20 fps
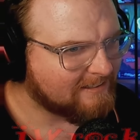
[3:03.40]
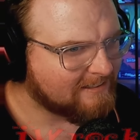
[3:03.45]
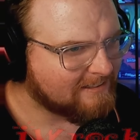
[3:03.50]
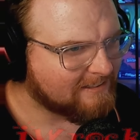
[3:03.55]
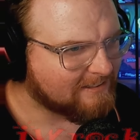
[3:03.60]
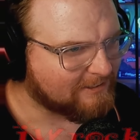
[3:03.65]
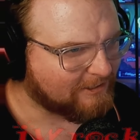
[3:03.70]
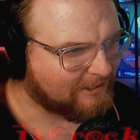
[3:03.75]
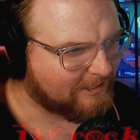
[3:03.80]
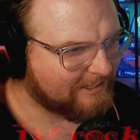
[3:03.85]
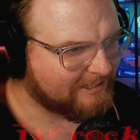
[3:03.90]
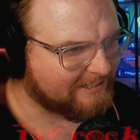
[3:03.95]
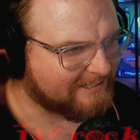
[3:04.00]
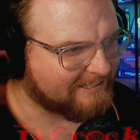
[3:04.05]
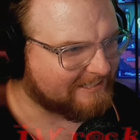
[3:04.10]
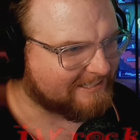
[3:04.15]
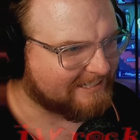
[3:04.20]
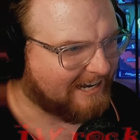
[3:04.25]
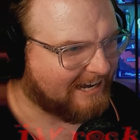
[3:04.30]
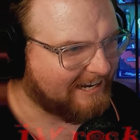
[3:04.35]
Look at the
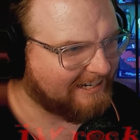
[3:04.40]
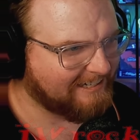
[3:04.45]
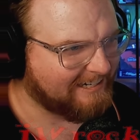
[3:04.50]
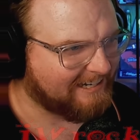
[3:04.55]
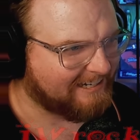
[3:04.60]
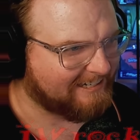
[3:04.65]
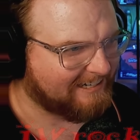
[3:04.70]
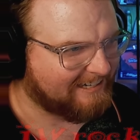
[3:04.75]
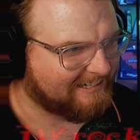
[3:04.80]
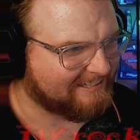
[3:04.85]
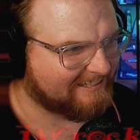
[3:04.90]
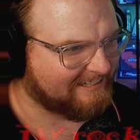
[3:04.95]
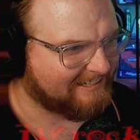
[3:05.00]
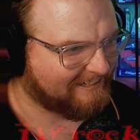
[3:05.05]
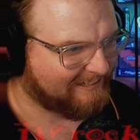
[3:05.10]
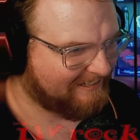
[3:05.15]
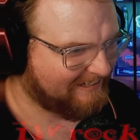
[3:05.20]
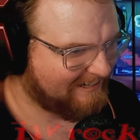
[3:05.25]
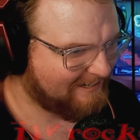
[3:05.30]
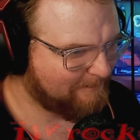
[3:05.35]
design on that
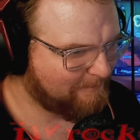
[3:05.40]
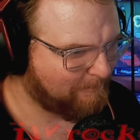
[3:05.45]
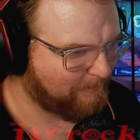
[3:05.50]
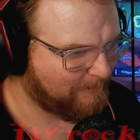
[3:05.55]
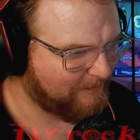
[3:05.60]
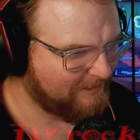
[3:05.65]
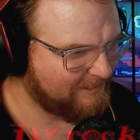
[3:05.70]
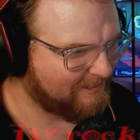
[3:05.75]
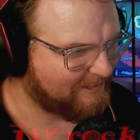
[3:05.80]
thing. How weird.